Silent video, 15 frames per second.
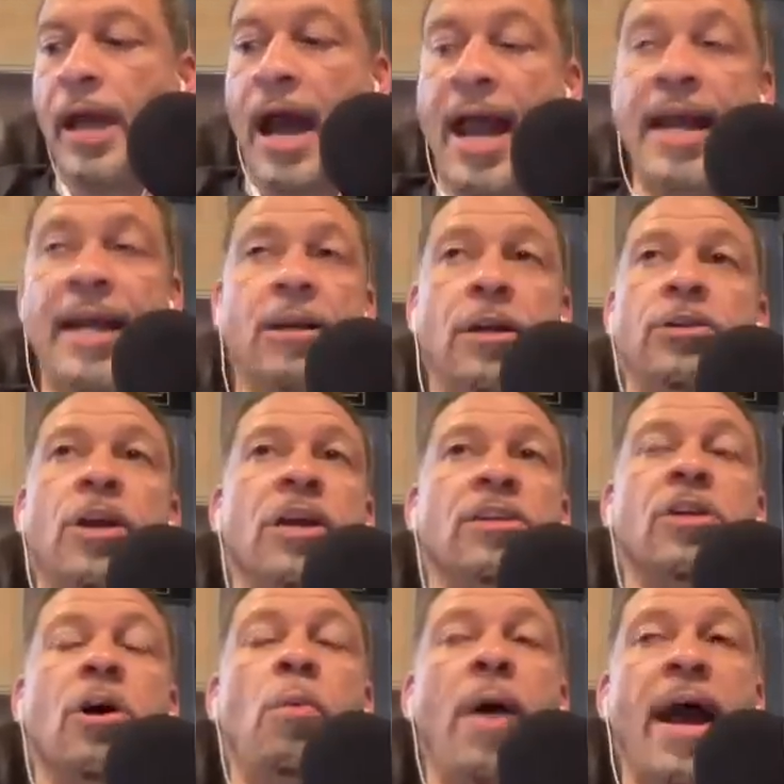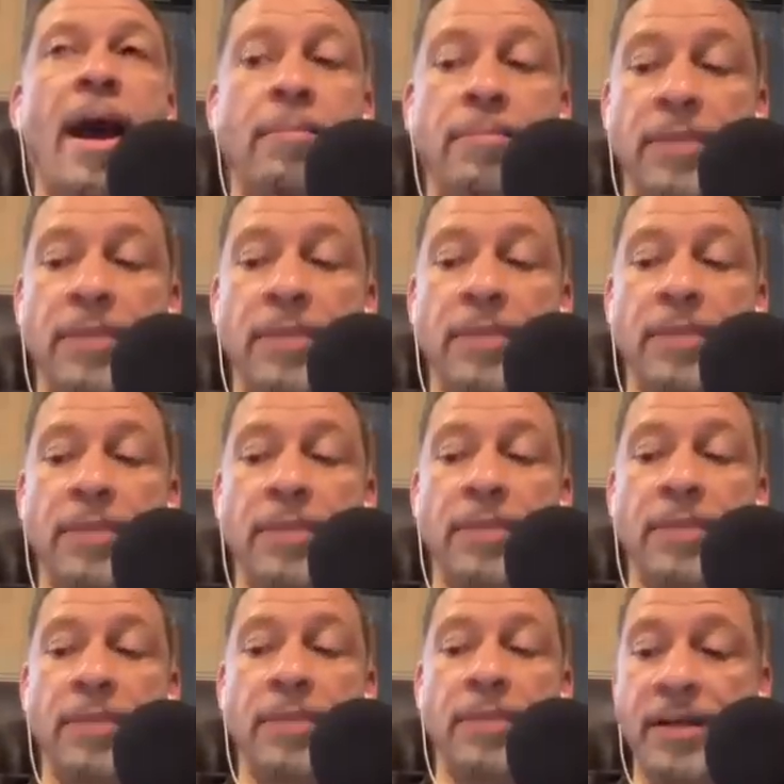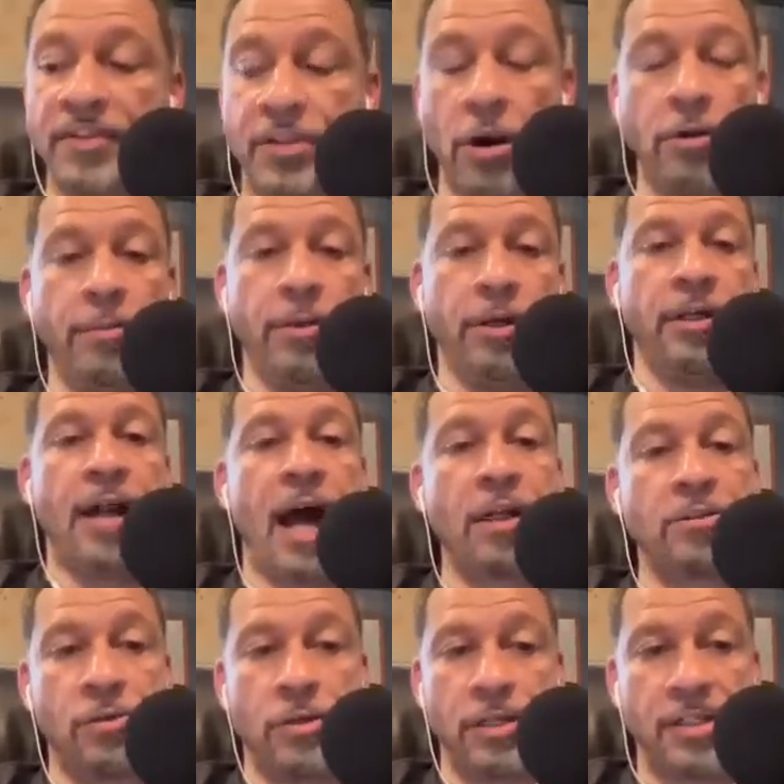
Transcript: there's no way I'm leaving $30 million on the table.